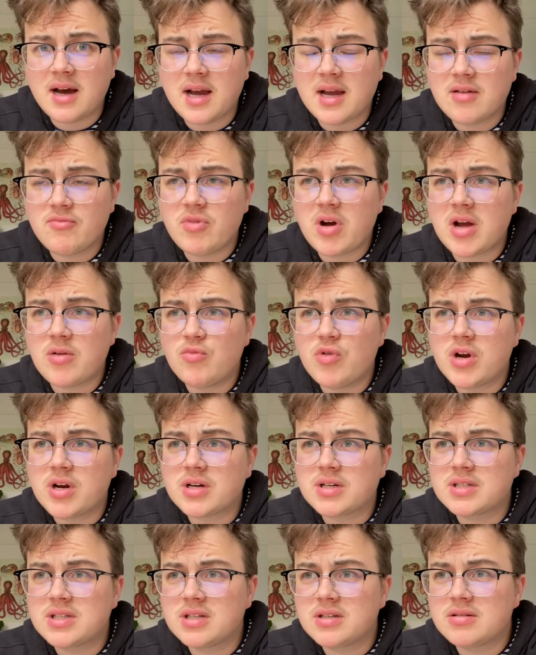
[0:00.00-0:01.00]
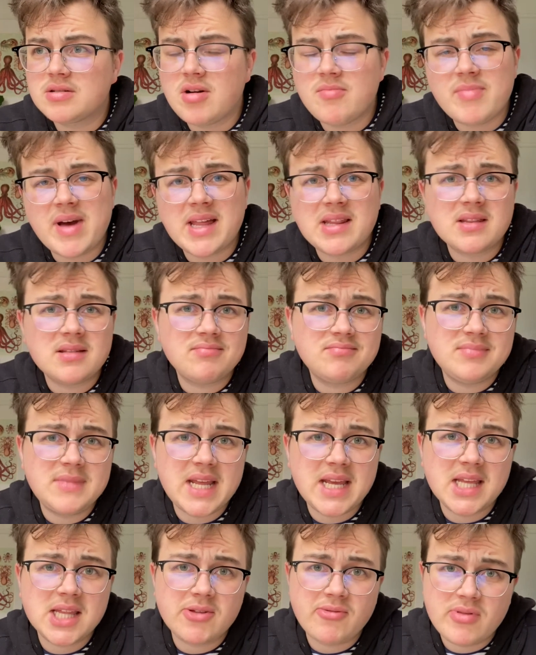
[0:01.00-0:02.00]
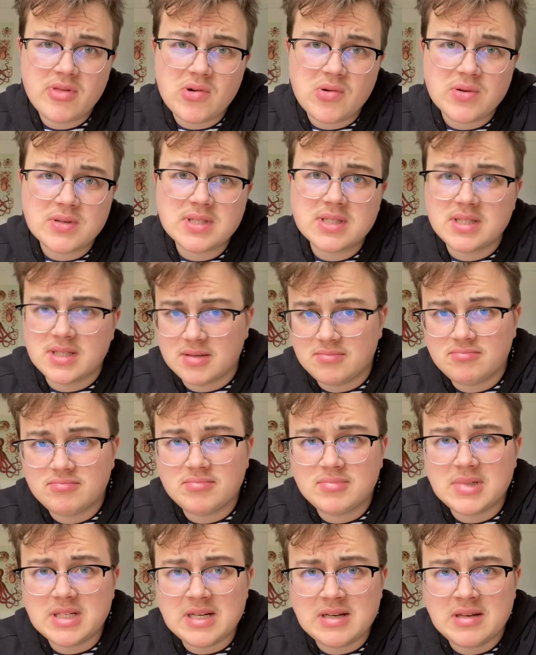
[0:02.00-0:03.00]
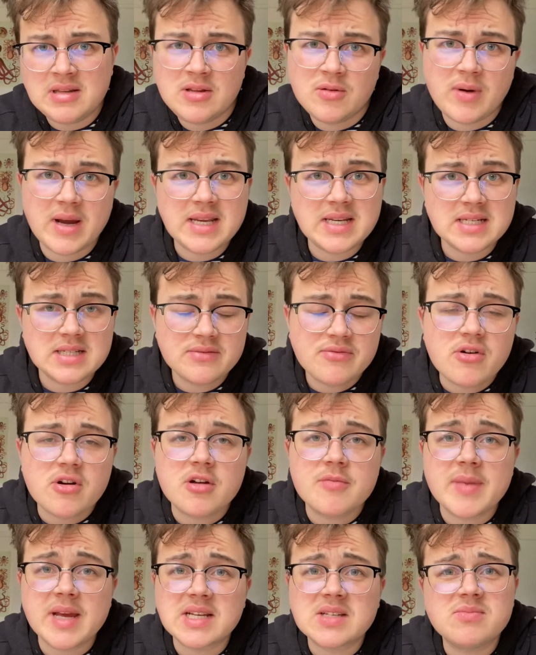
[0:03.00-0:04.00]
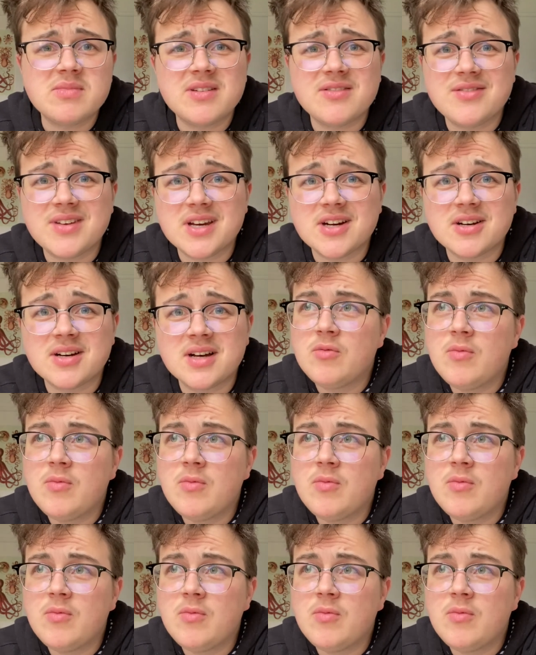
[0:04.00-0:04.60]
I work to combat negative thoughts and the way dysphoria makes me feel.